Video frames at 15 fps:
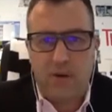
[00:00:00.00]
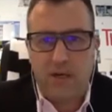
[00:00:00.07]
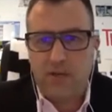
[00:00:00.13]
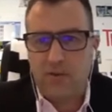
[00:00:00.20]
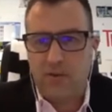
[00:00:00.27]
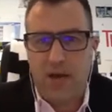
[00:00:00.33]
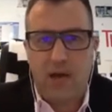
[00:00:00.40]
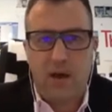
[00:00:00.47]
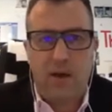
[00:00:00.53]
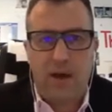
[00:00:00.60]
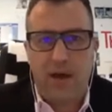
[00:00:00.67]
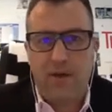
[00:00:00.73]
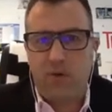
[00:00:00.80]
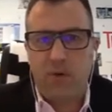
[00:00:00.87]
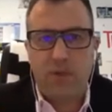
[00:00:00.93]
You now
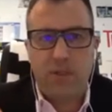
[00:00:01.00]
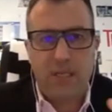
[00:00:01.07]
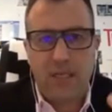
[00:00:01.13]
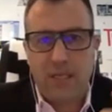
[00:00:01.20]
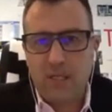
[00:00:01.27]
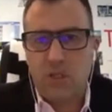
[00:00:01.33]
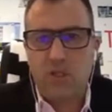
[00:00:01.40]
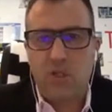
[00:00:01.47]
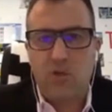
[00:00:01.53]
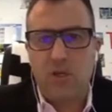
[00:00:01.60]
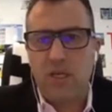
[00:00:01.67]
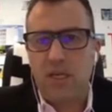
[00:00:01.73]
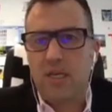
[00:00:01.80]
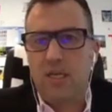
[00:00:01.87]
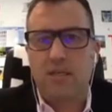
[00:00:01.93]
have all the sensors you
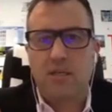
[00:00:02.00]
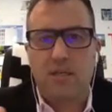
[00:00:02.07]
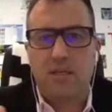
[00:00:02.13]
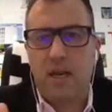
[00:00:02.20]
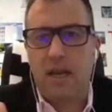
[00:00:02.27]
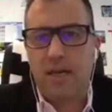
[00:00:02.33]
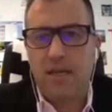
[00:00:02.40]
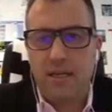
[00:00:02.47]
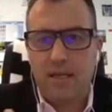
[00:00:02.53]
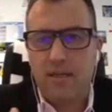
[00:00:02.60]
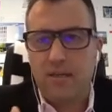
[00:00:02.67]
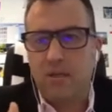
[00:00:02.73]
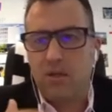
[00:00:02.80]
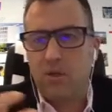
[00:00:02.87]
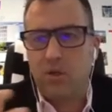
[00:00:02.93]
need, the lighting, the
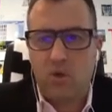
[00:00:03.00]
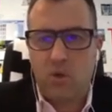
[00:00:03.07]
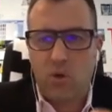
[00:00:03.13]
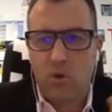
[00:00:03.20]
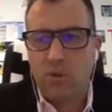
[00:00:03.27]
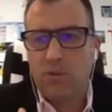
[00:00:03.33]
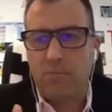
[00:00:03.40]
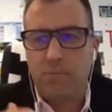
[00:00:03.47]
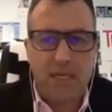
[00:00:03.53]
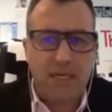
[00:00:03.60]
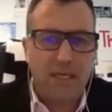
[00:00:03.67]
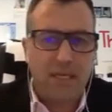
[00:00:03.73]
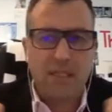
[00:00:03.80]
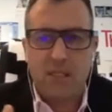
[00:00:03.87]
controls, the beacons.